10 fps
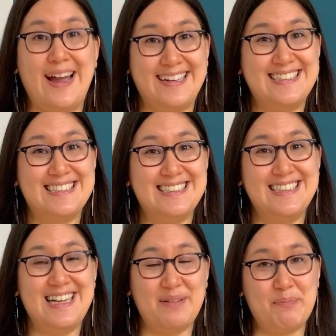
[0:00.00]
actually
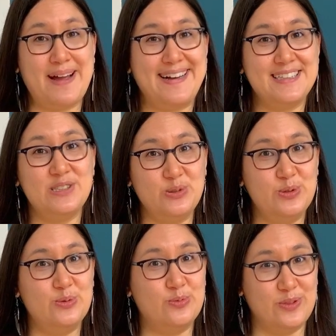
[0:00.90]
get back to who
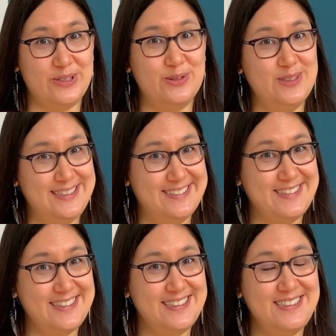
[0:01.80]
the real leader
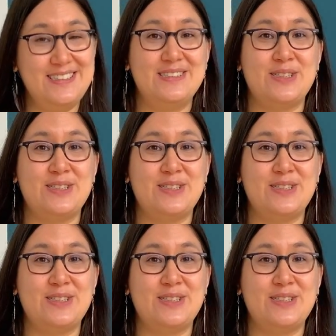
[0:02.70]
is.